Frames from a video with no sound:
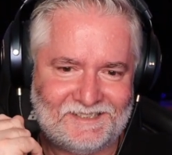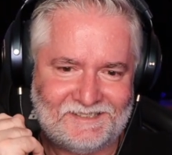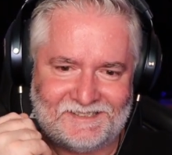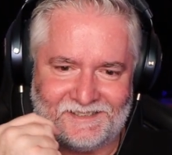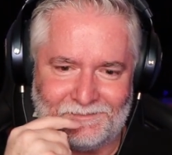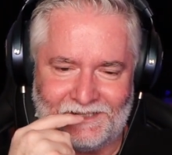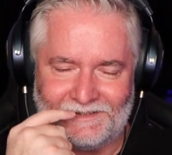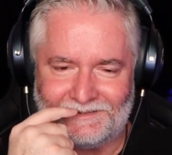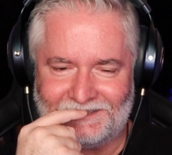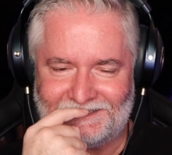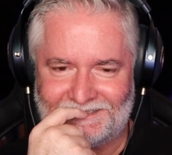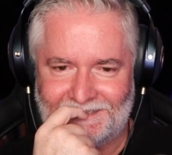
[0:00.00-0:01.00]
detail, man.
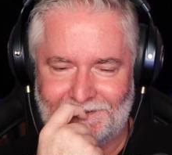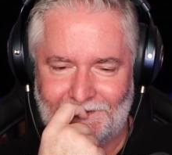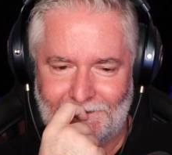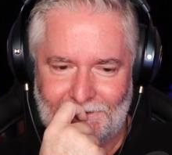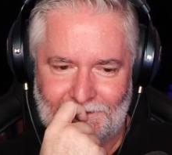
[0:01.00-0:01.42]
Holy shit.